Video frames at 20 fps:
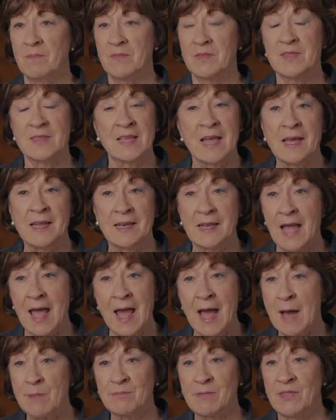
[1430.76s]
said
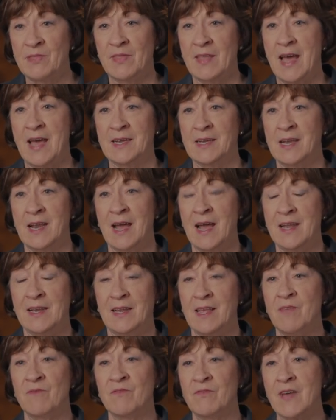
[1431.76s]
happened that
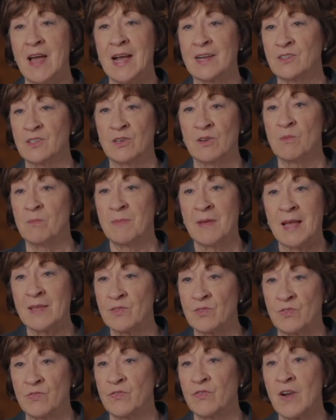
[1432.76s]
night. In fact, her
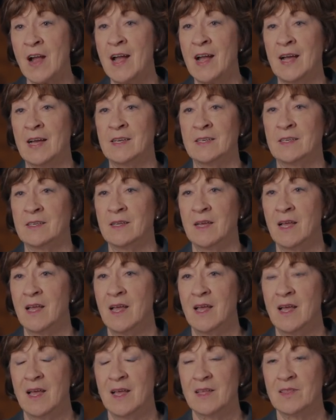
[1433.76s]
best friend
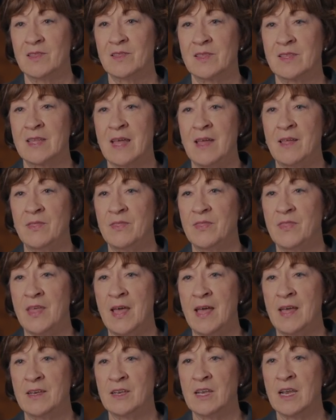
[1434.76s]
said
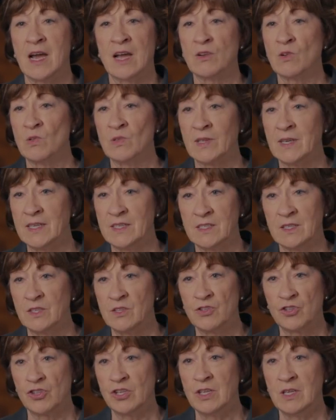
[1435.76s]
that not only
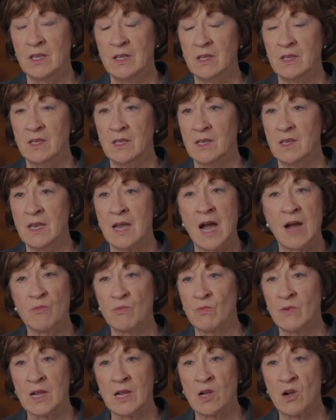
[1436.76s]
did she
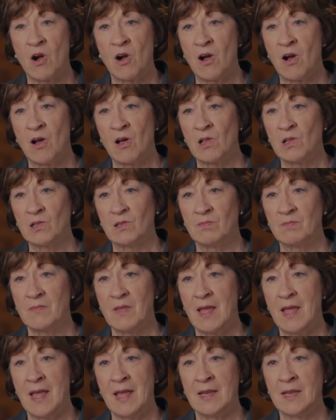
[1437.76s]
not recall
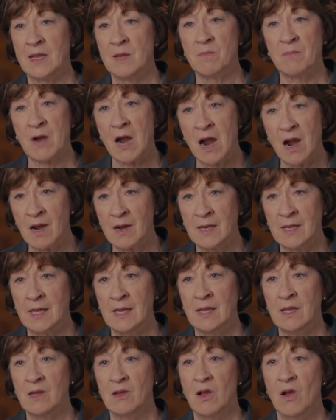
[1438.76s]
any
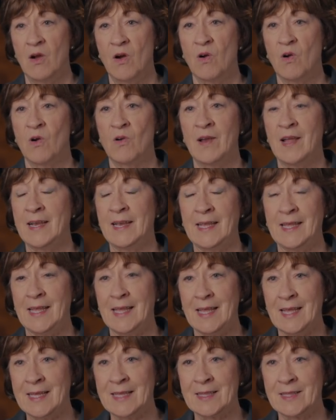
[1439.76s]
party or
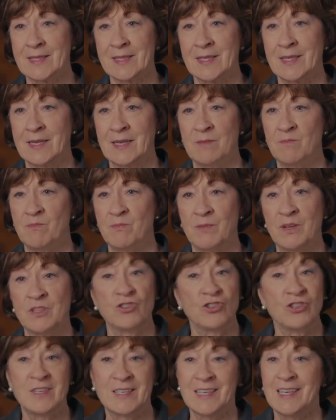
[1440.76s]
any incident,
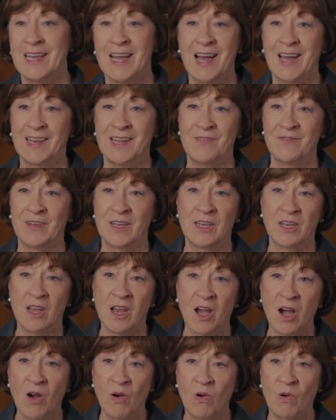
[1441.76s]
she did not even
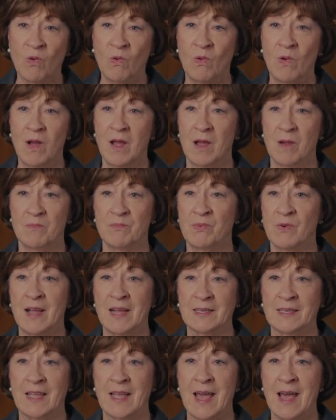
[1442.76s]
know
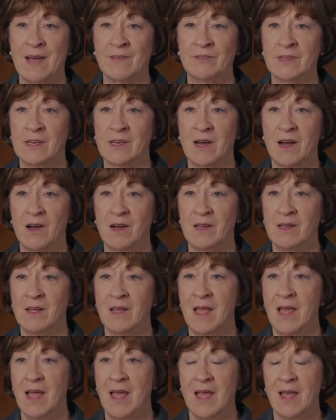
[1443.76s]
Brett Kavanaugh.
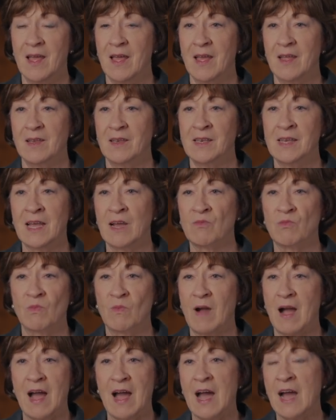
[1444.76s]

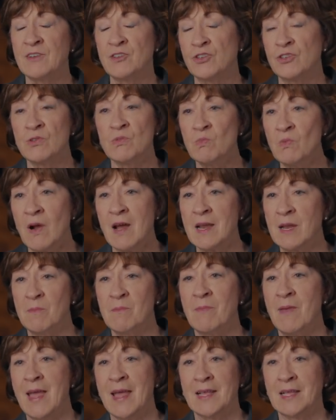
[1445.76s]
Now, I do want to
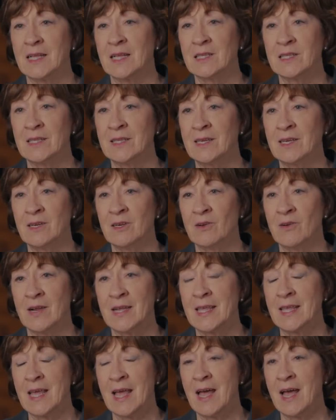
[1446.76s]
make clear
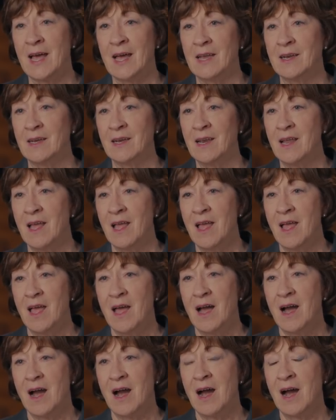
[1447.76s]
again
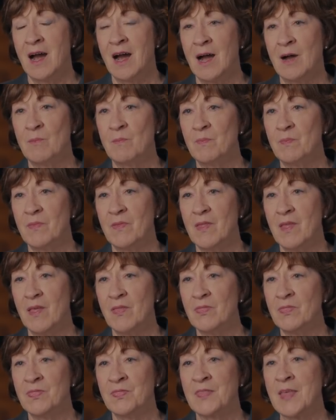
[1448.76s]

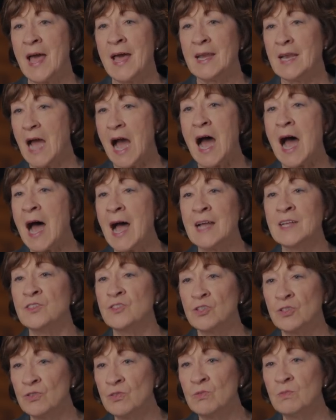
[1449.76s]
that I
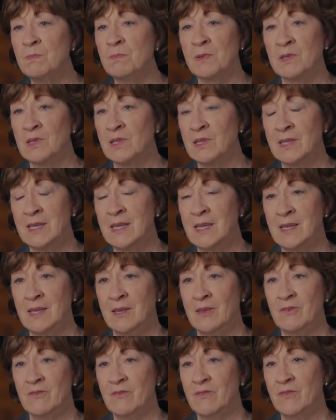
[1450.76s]
do
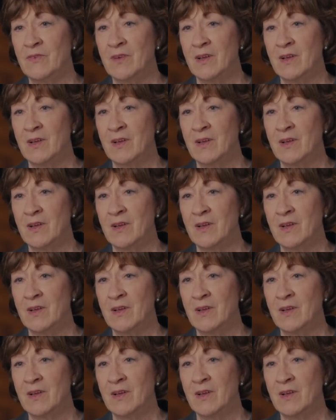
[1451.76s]
believe